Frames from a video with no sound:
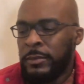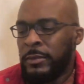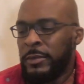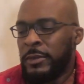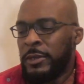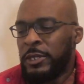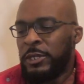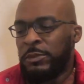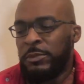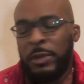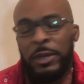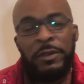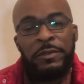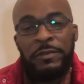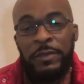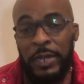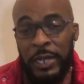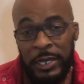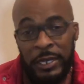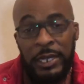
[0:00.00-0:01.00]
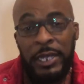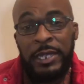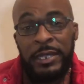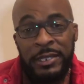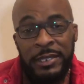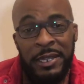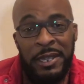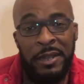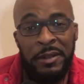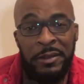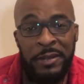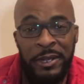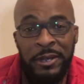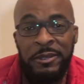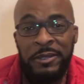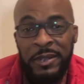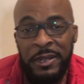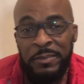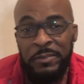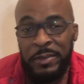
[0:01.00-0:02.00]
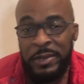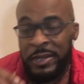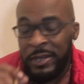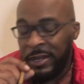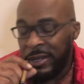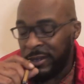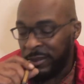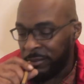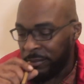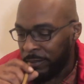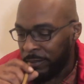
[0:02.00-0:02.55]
This motherfucker needs to hurry on up and in.